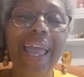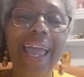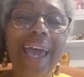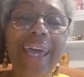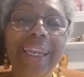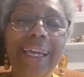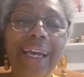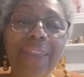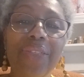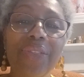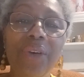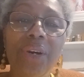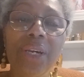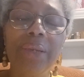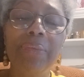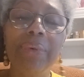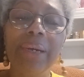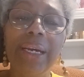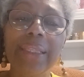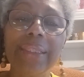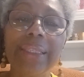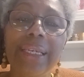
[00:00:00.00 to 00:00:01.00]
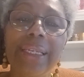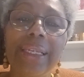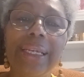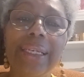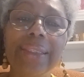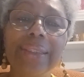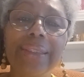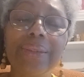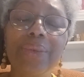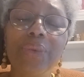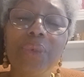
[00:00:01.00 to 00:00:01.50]
And I thought about that.
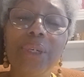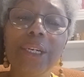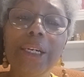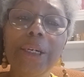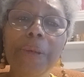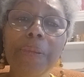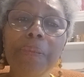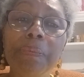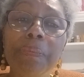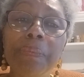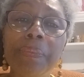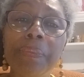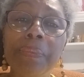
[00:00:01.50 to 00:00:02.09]
I said, well,